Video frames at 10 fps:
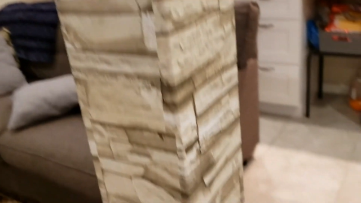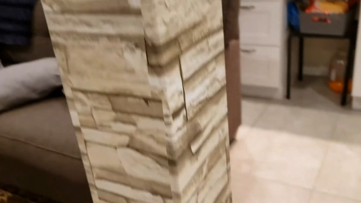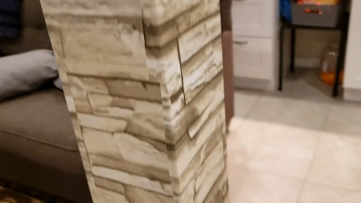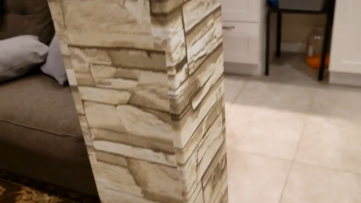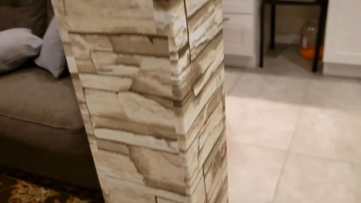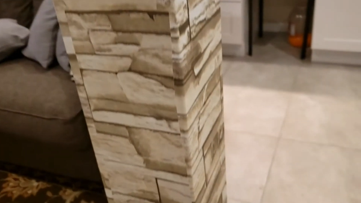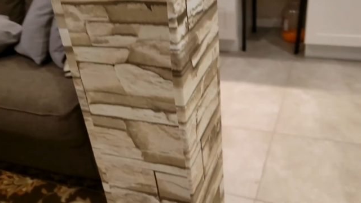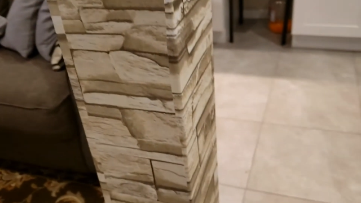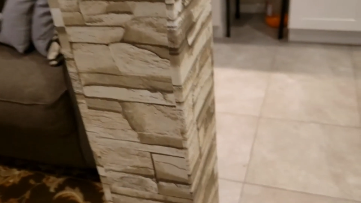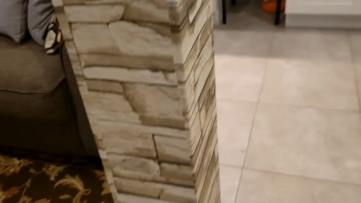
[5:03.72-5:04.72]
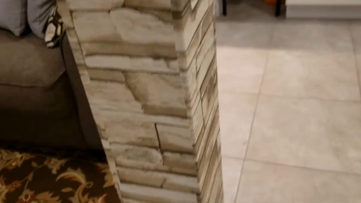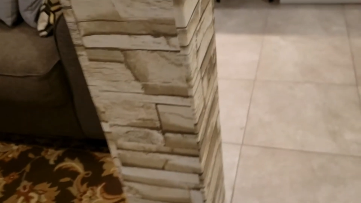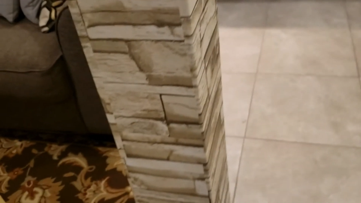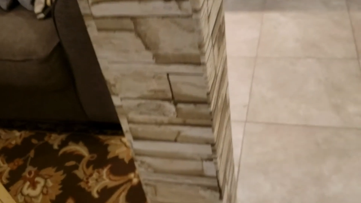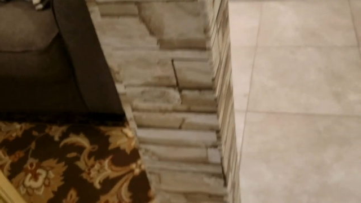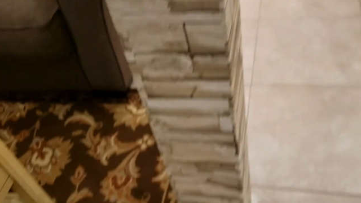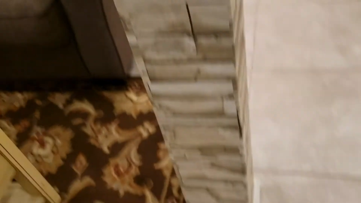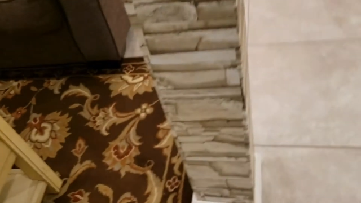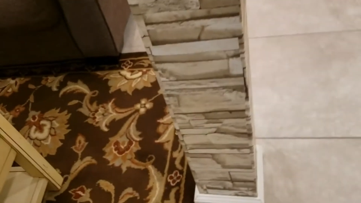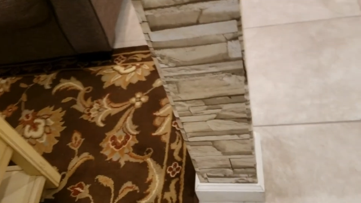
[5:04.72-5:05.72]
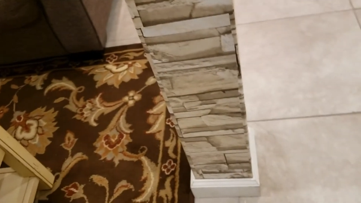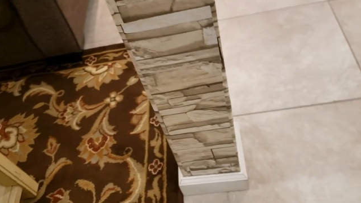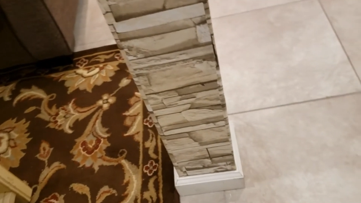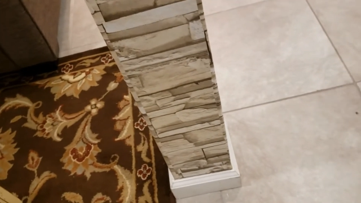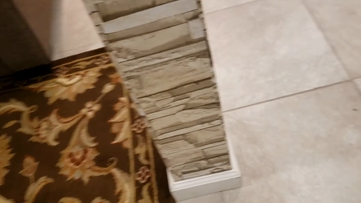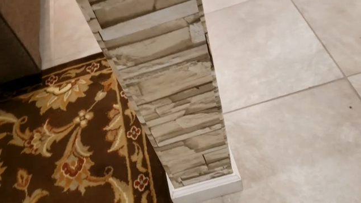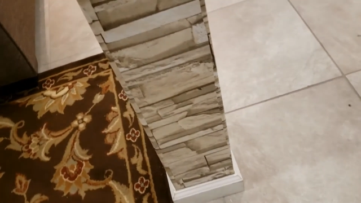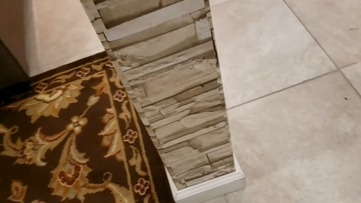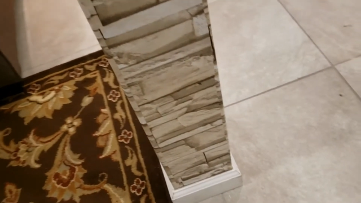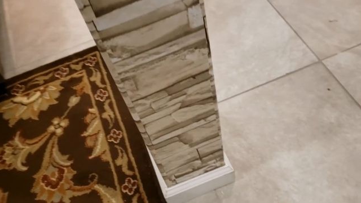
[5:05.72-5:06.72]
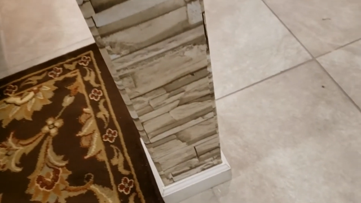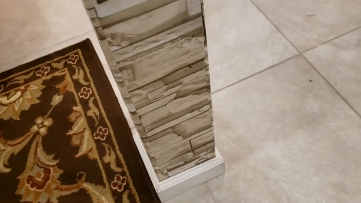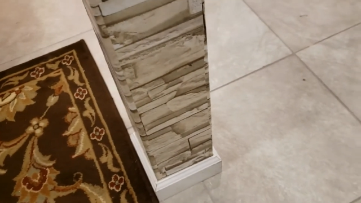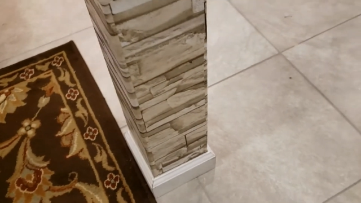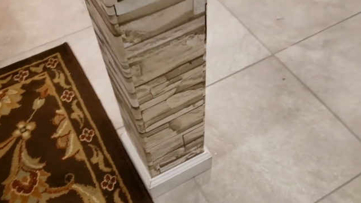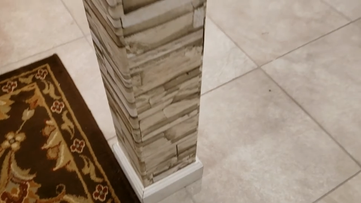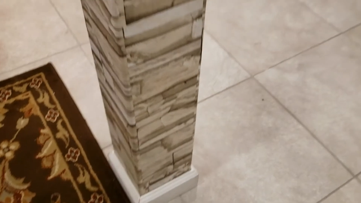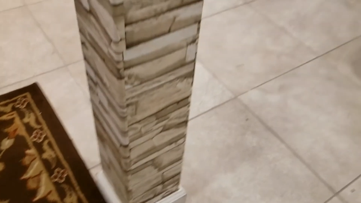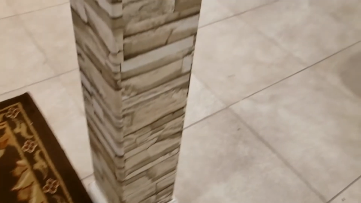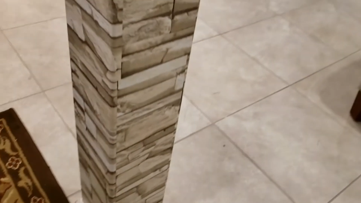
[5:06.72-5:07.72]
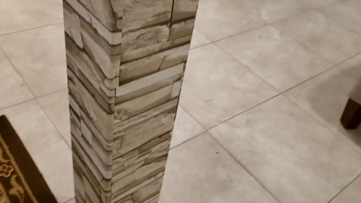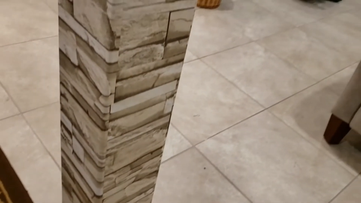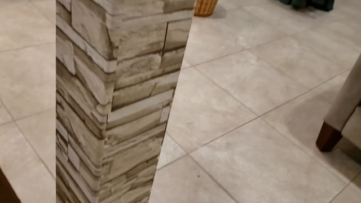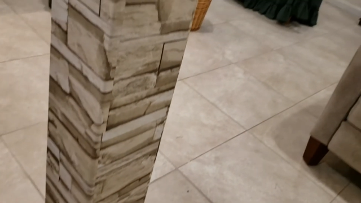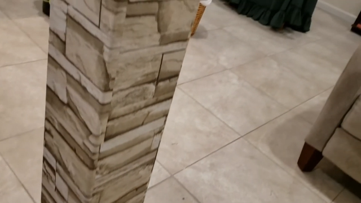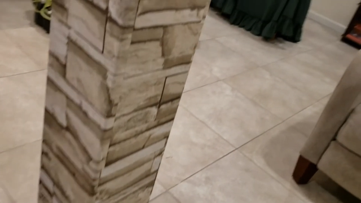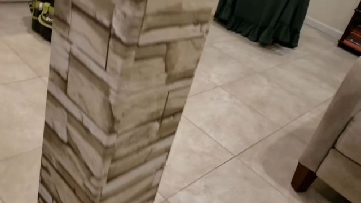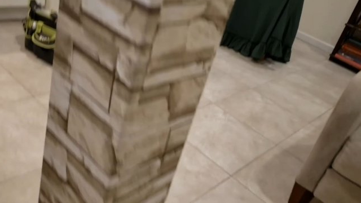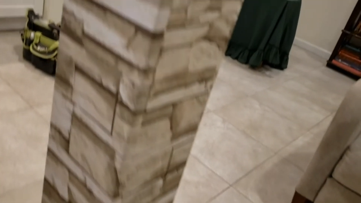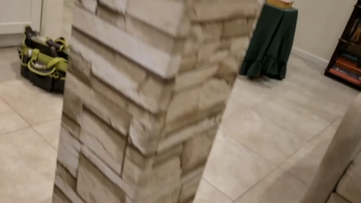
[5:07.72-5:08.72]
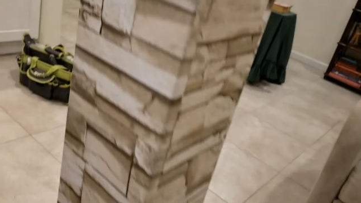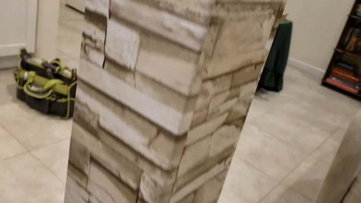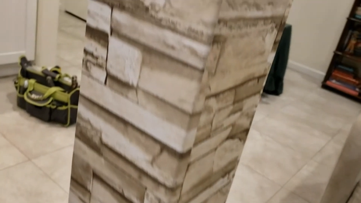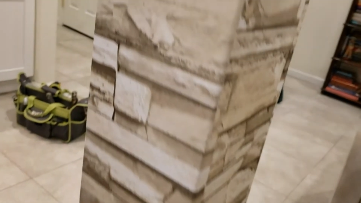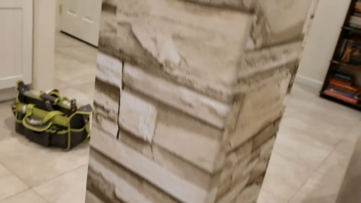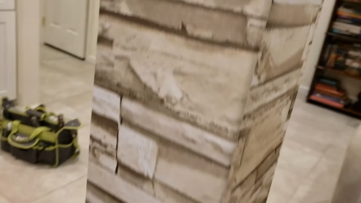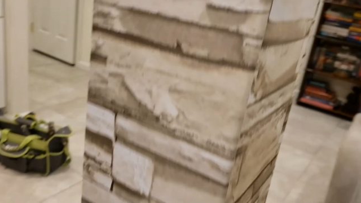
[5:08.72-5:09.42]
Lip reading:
No face is visible, so there are no lips to read.